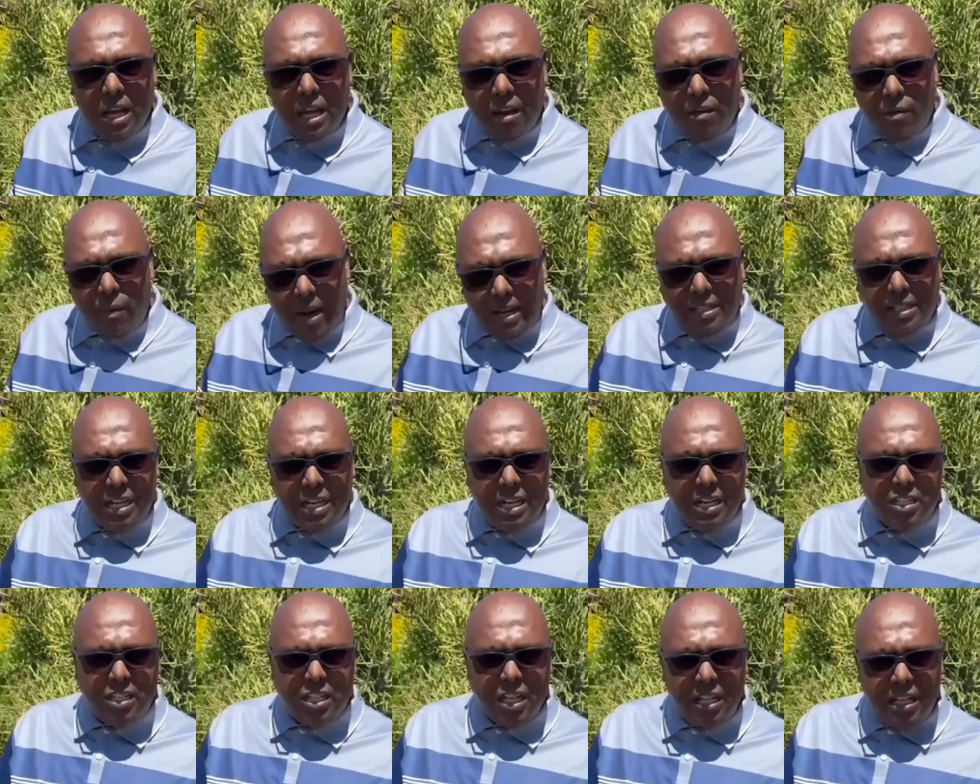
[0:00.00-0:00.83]

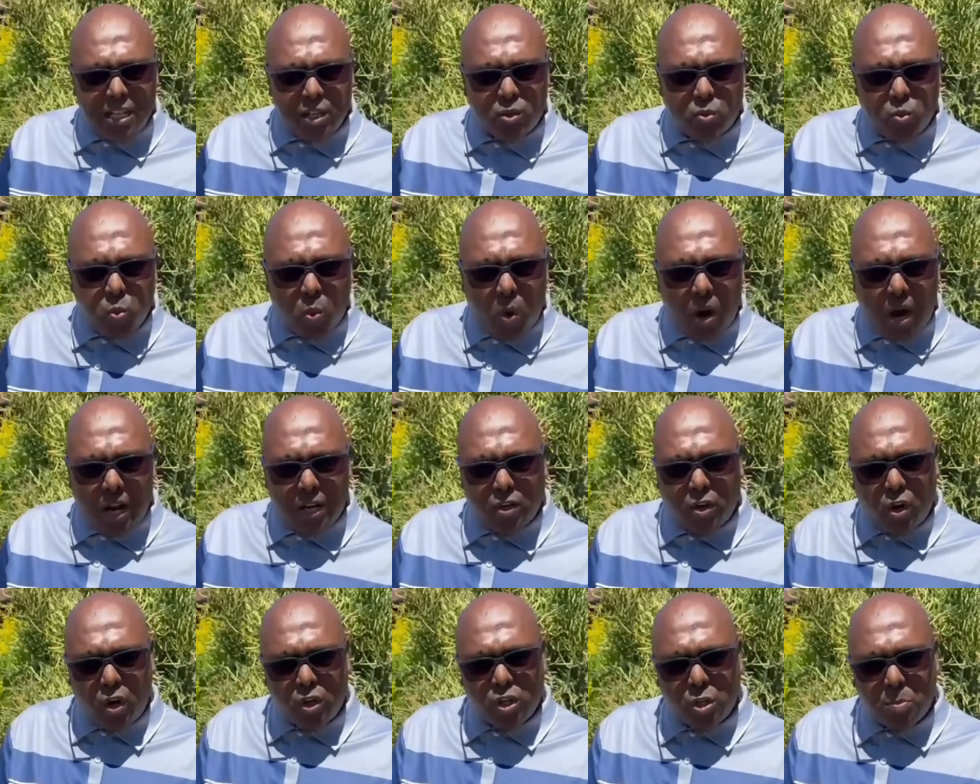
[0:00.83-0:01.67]
Residents in this ward
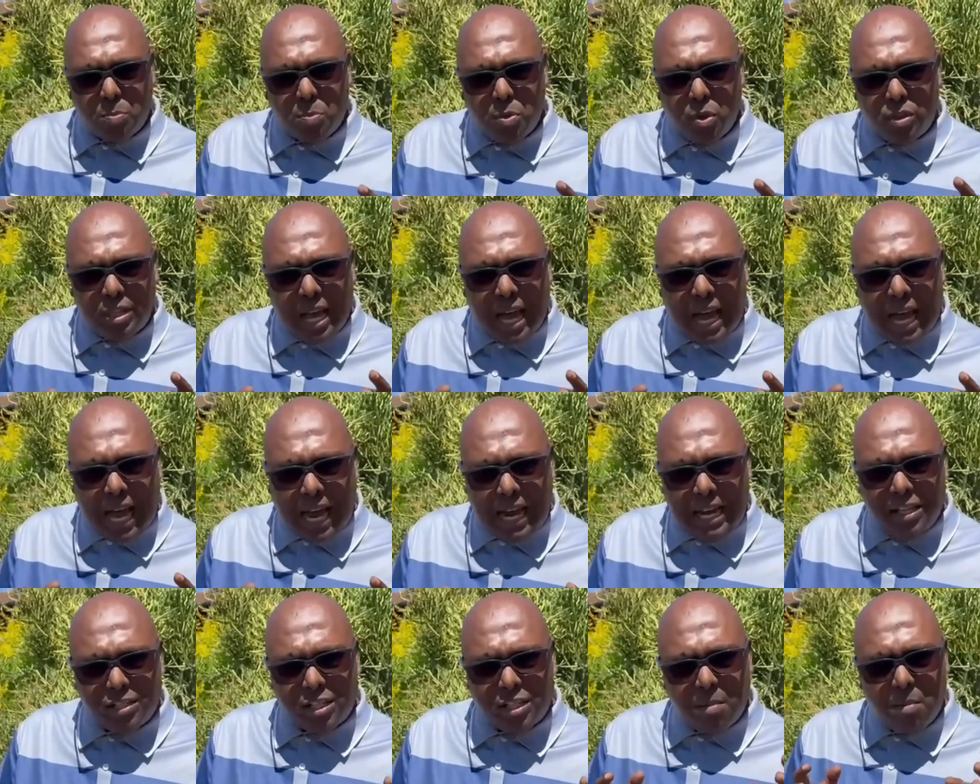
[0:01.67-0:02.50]
contribute the
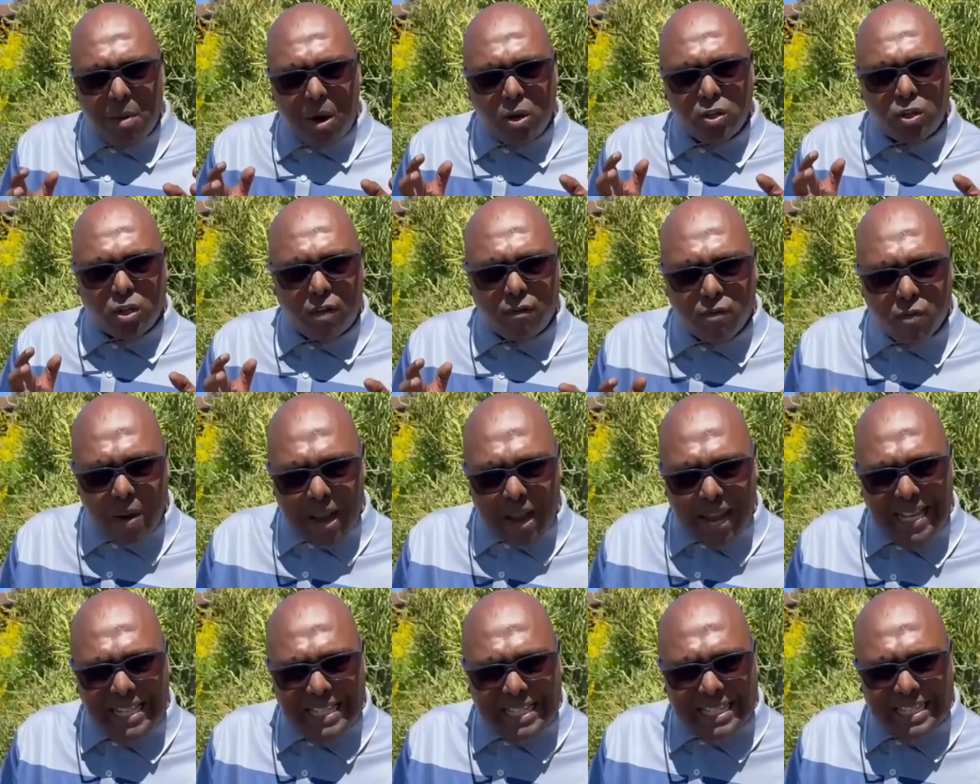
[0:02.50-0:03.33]
highest amount of
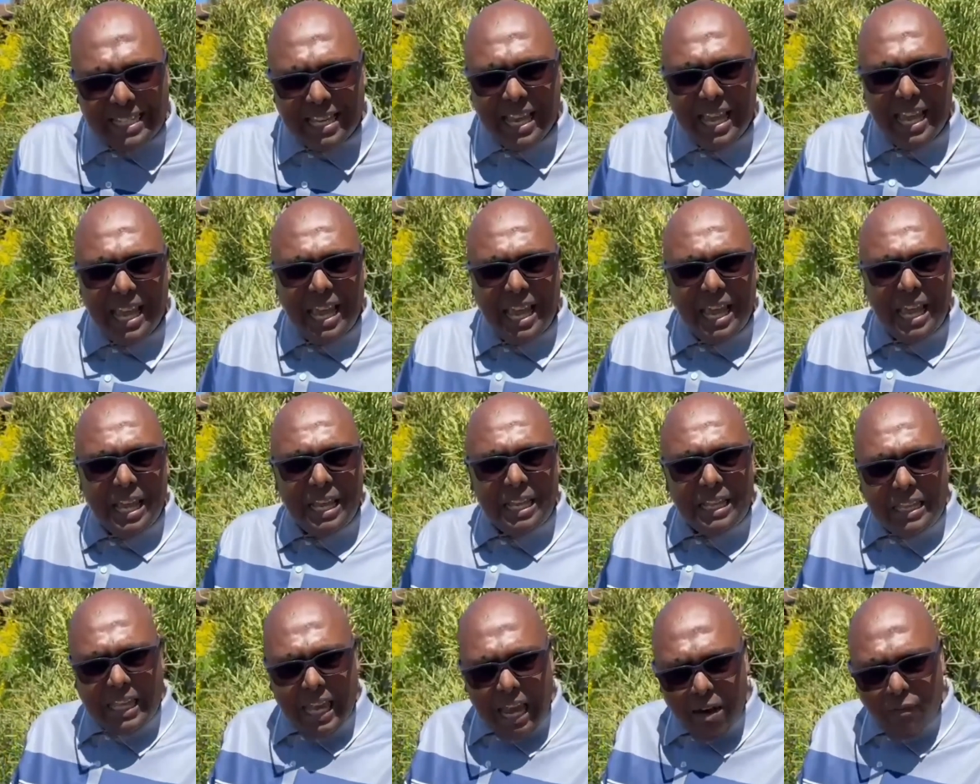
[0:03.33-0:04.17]
rates.
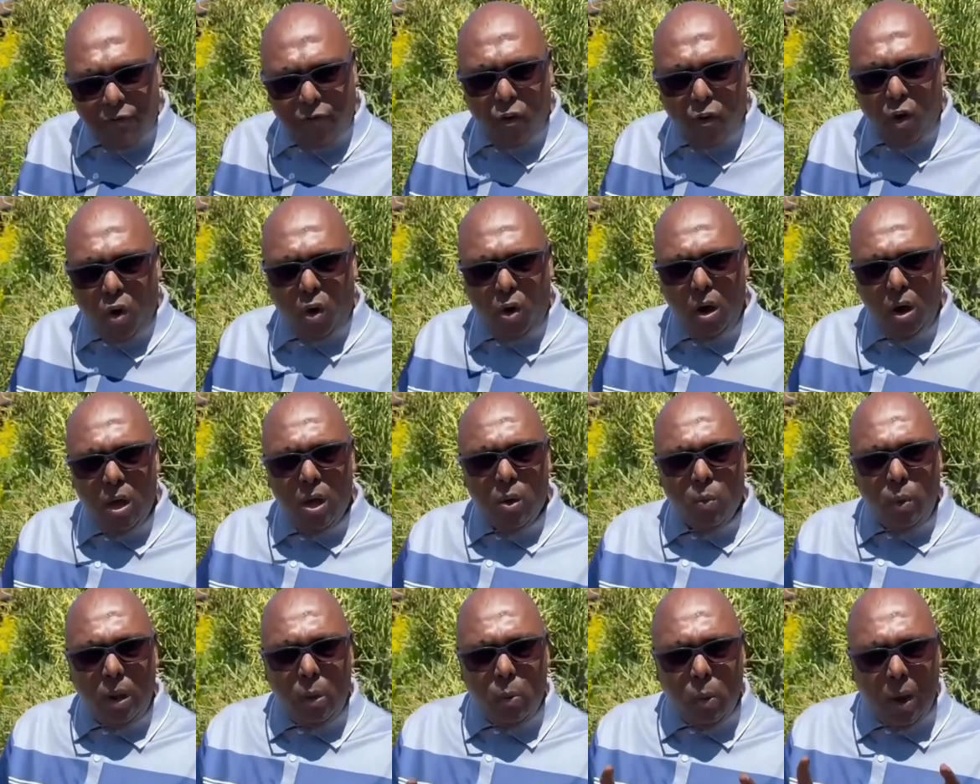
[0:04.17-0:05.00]
Therefore,
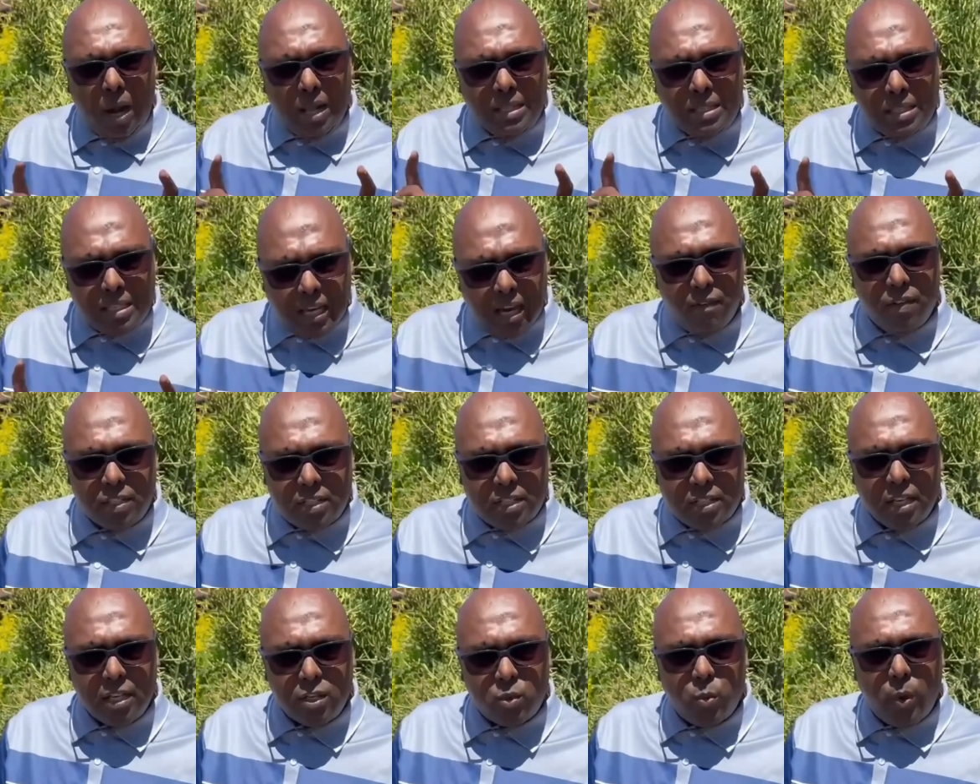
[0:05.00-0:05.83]
we want
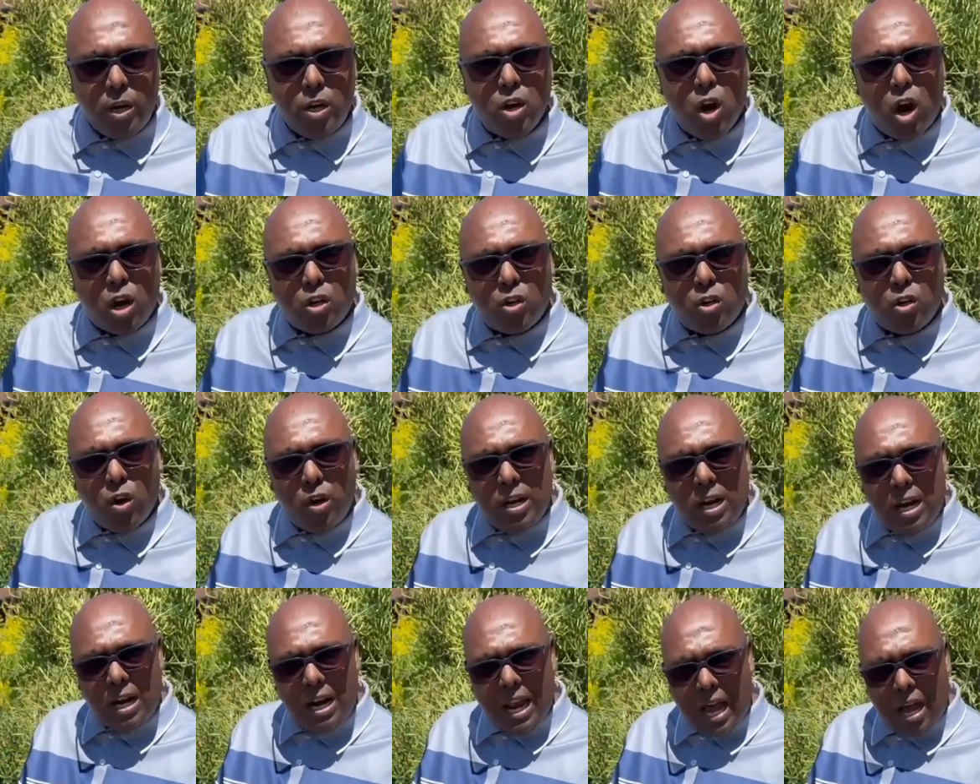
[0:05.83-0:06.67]
services. We're not going
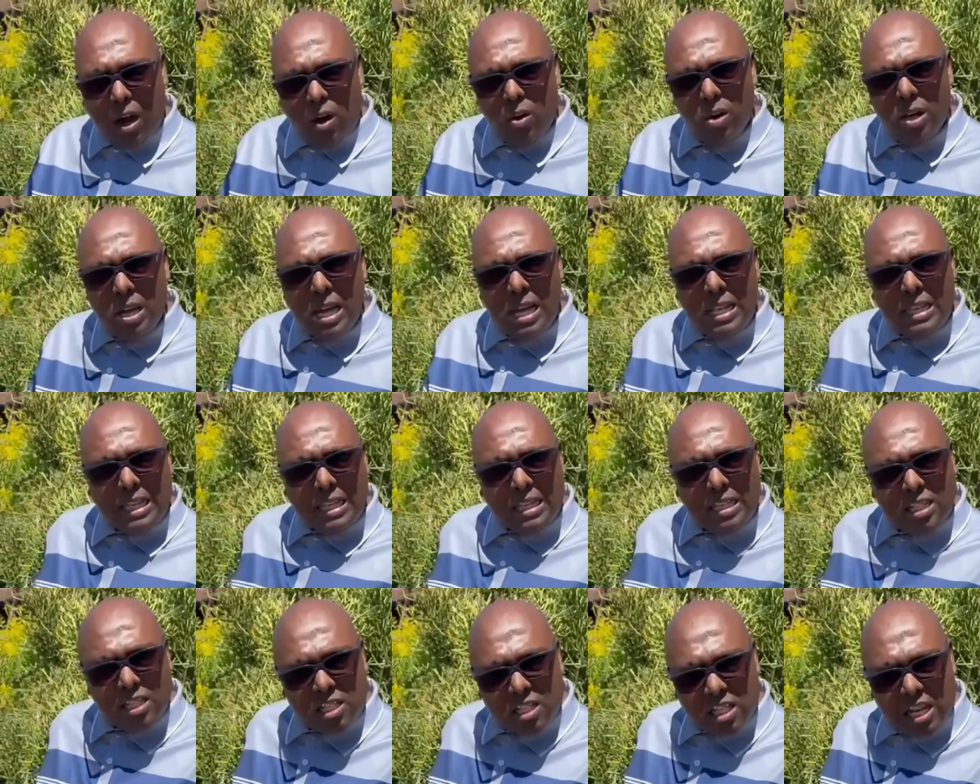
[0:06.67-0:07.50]
to allow the
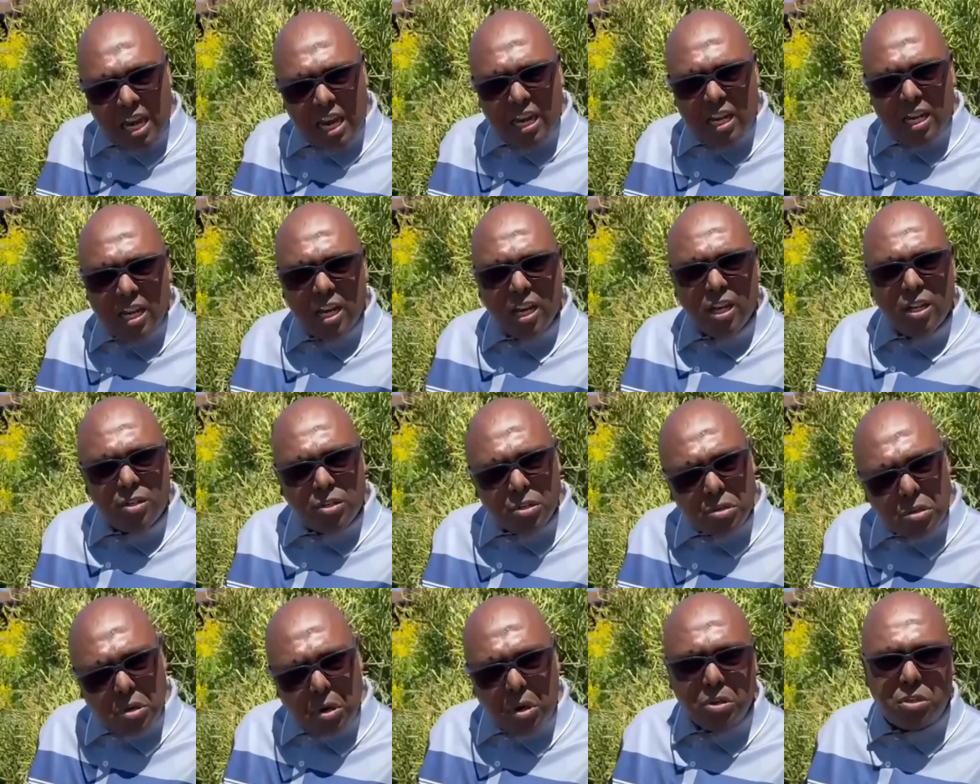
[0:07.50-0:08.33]
stink
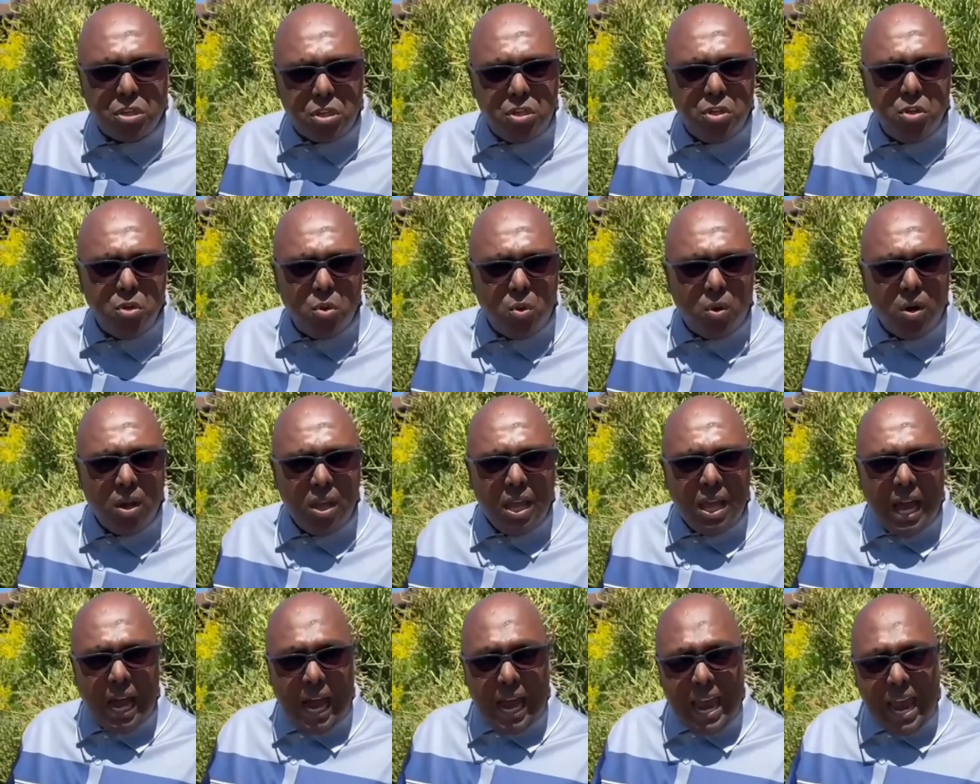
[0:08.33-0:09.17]
to continue.
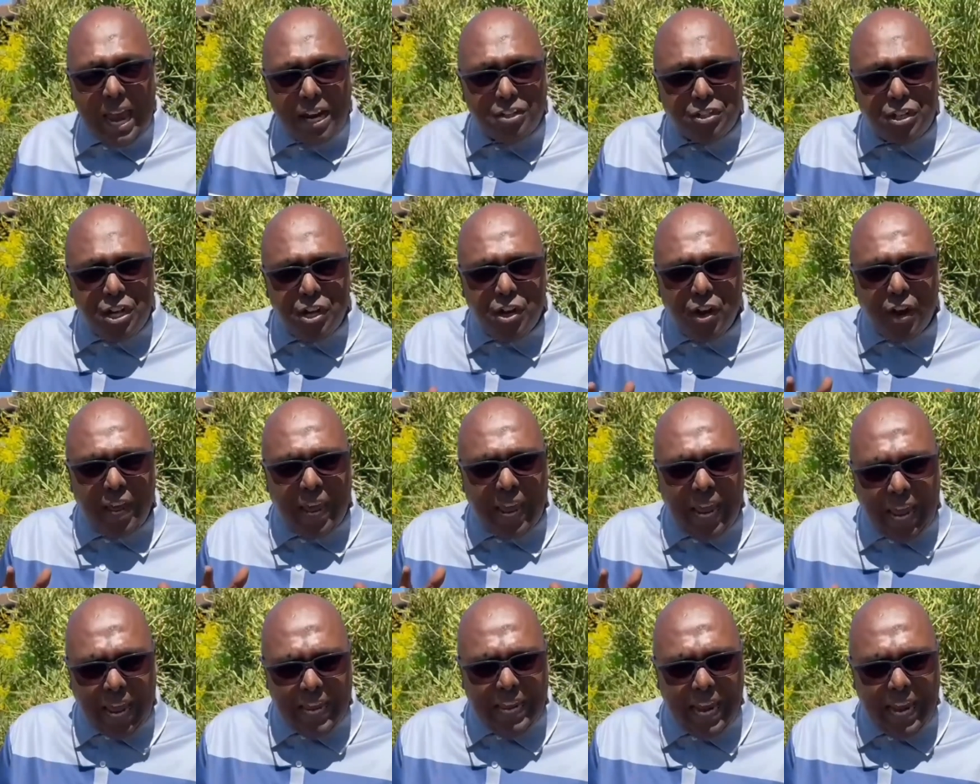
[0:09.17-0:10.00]
I actually got a
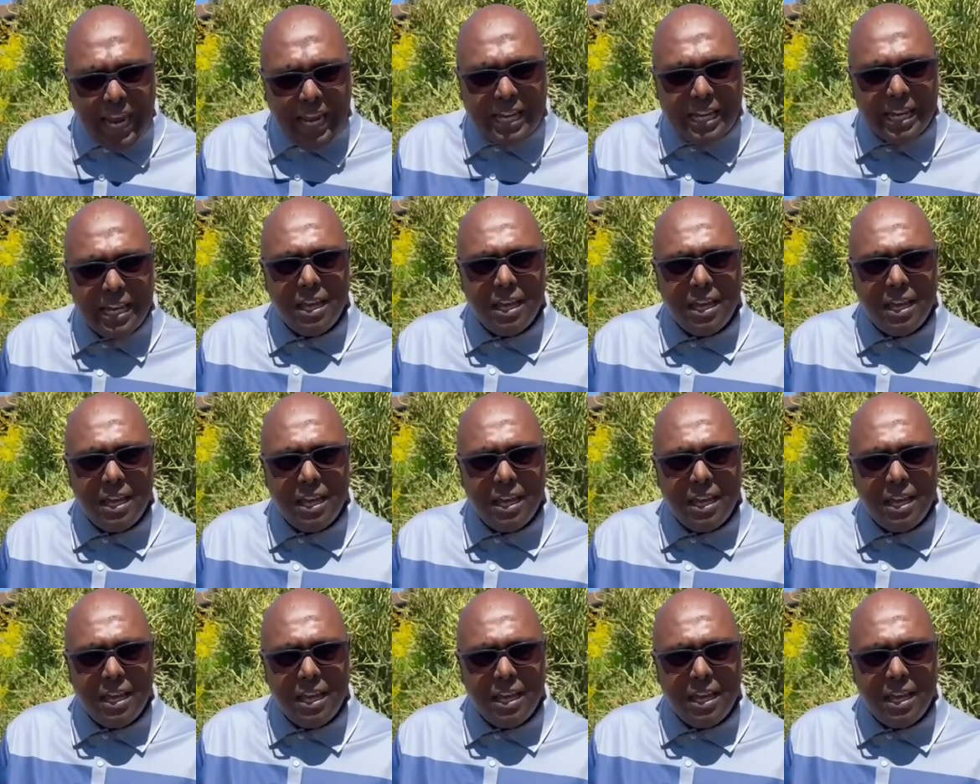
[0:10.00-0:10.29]
headache